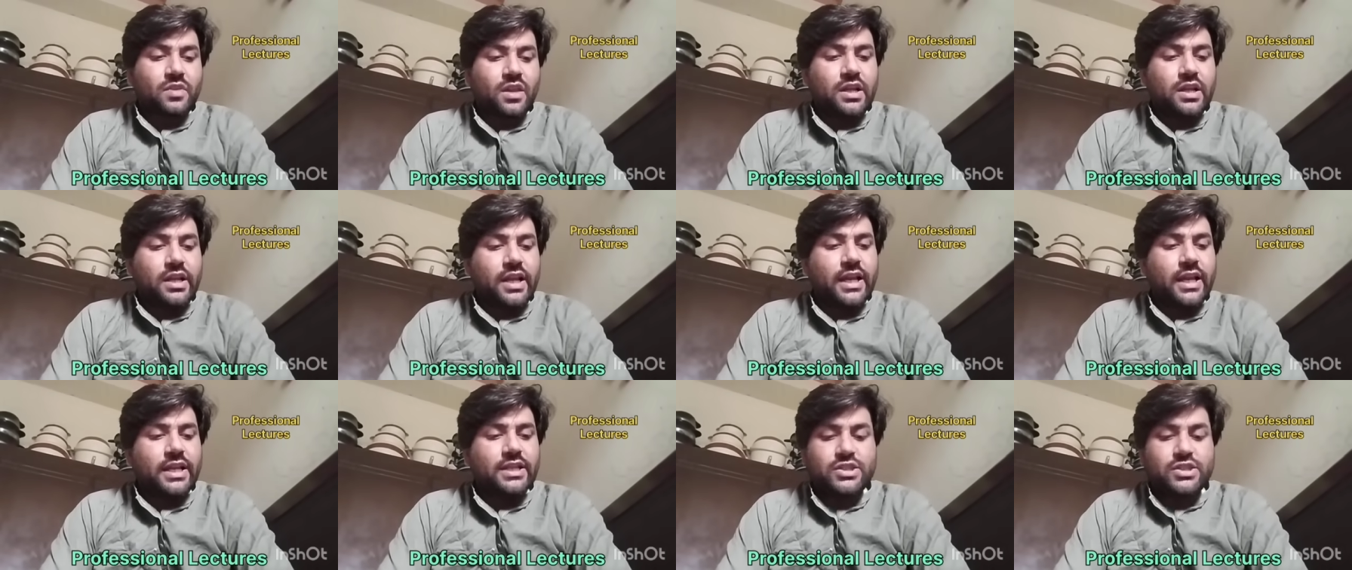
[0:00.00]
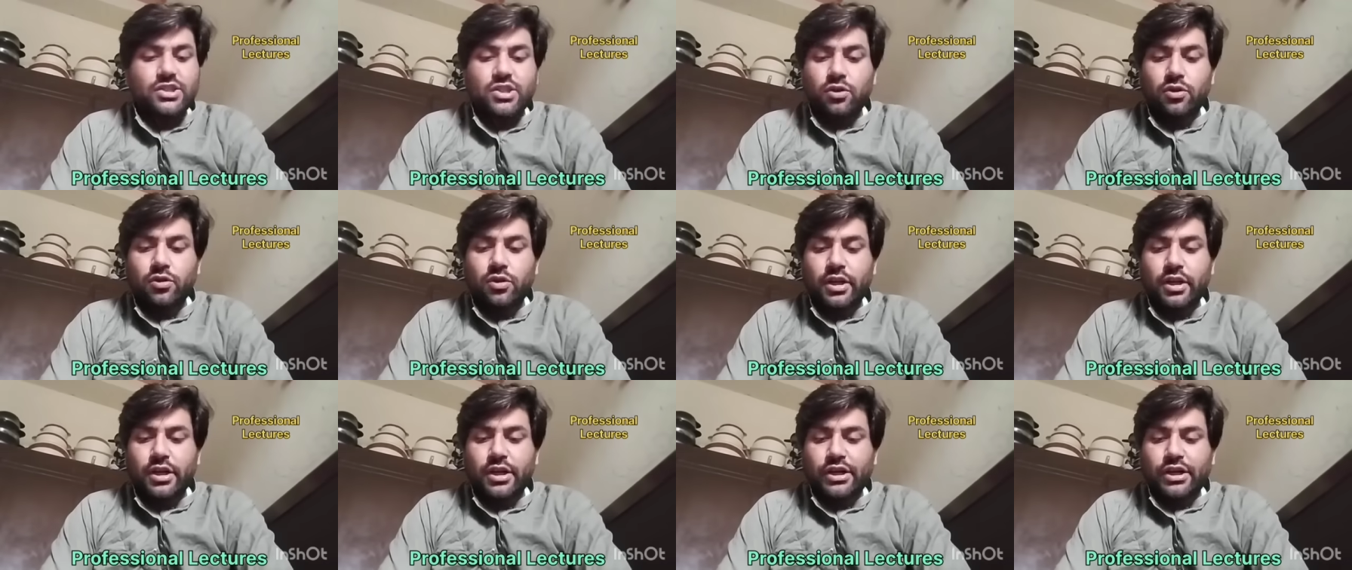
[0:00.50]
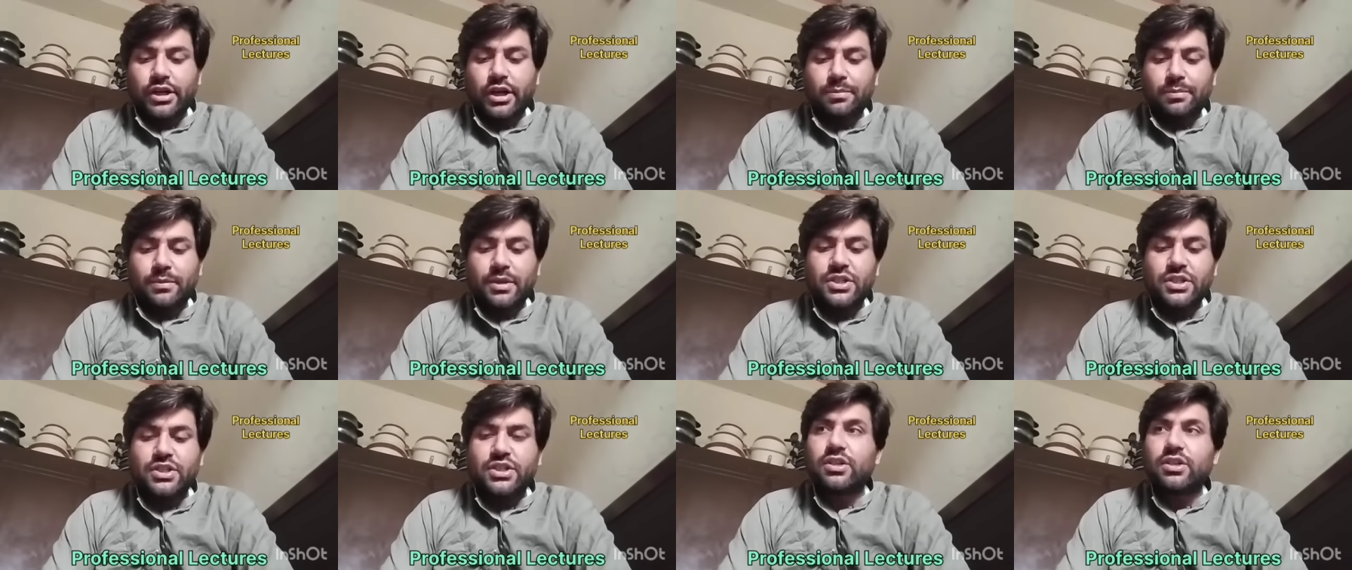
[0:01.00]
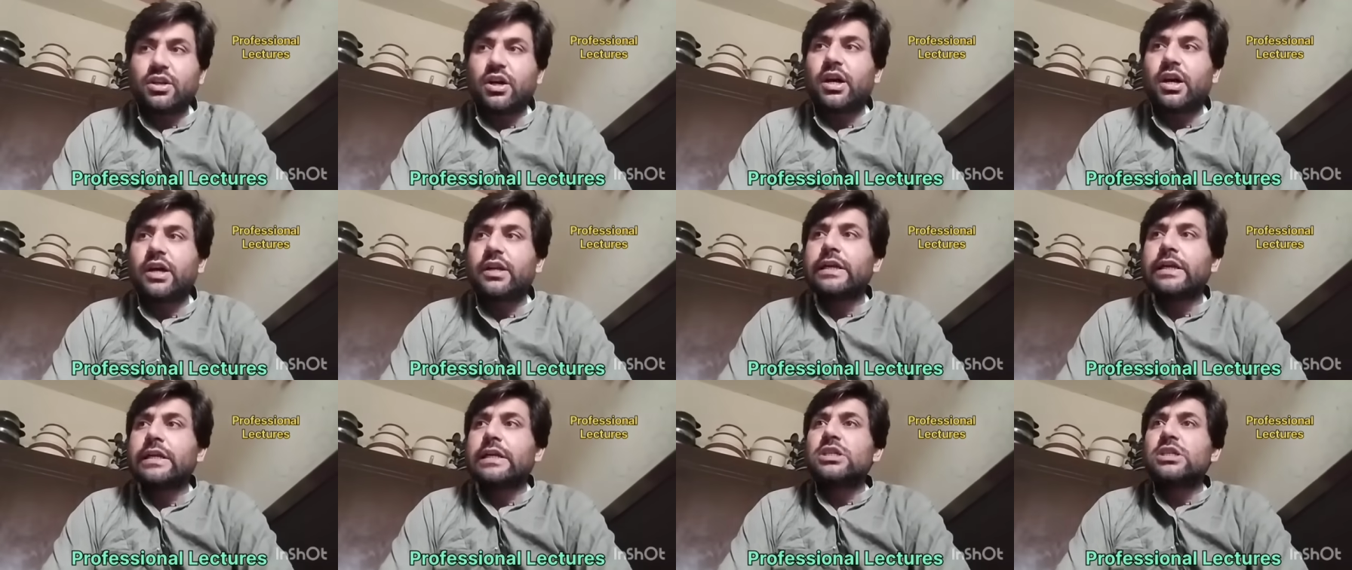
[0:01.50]
like cellular adaptation
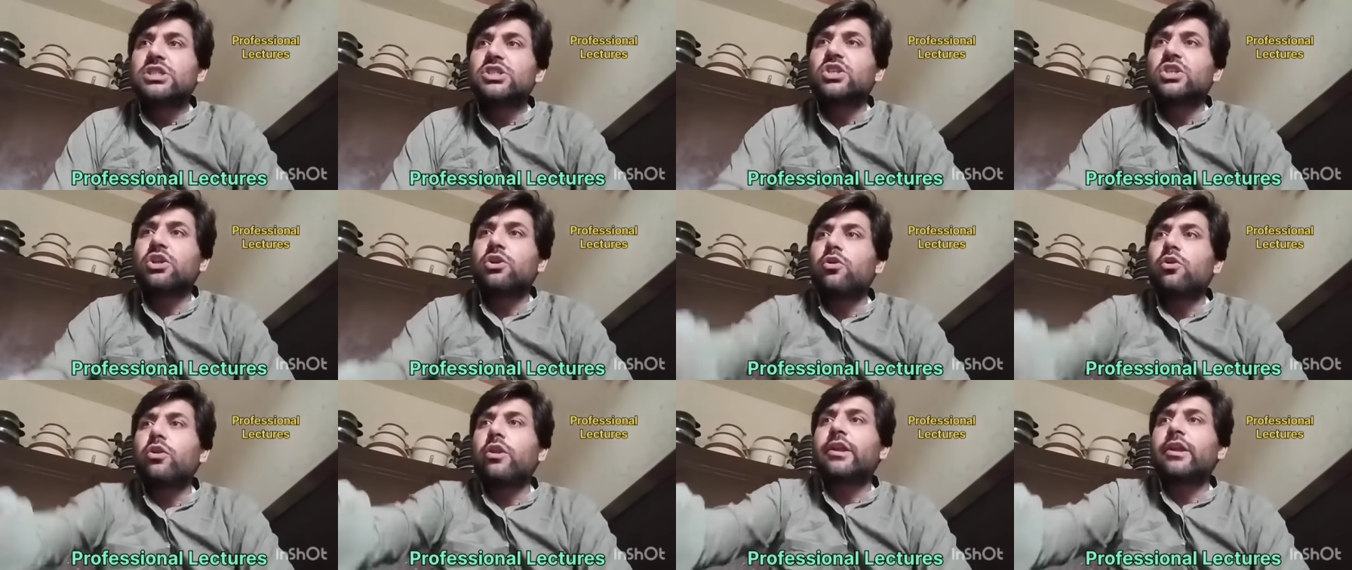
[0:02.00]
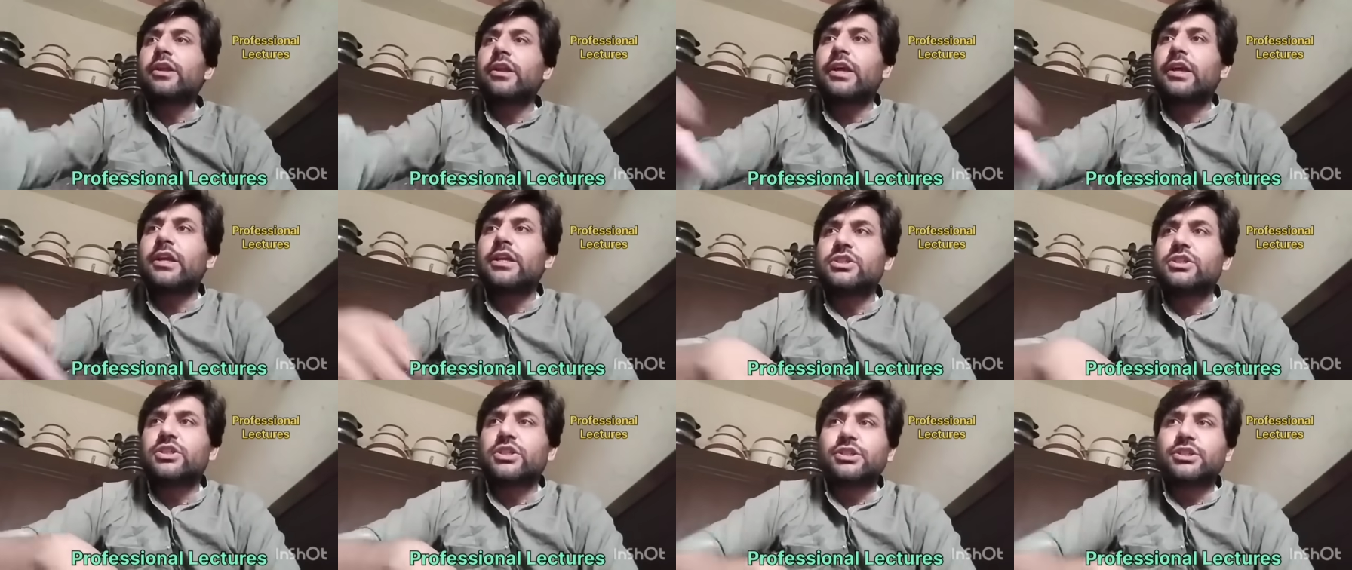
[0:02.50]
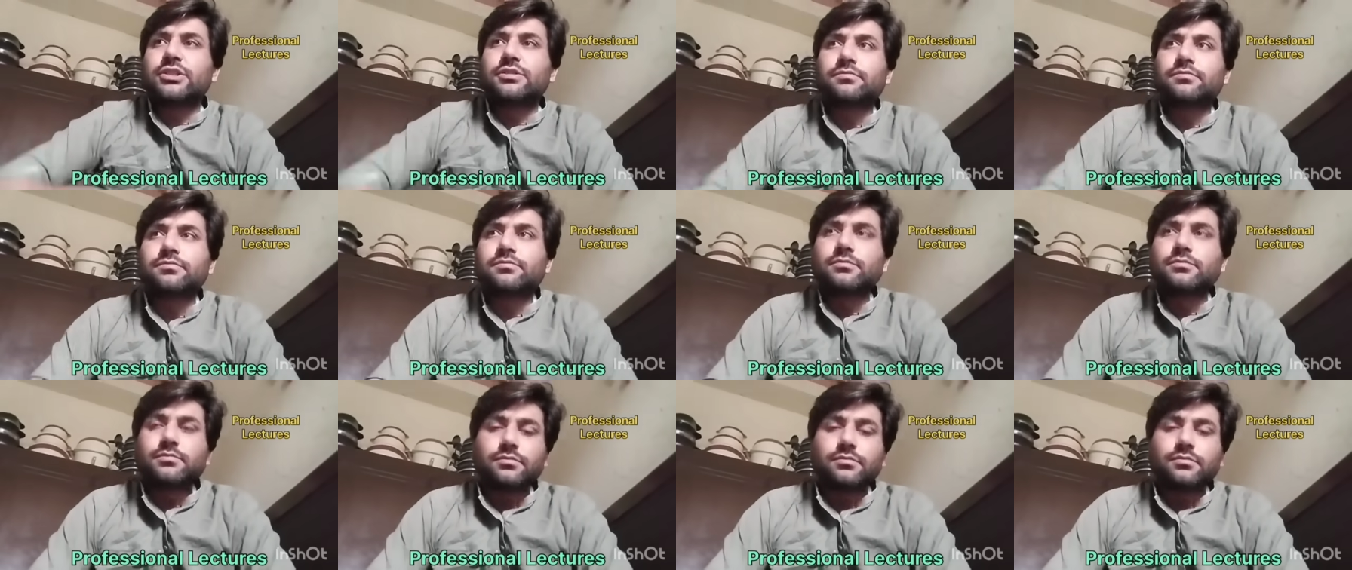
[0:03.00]
or cellular injury.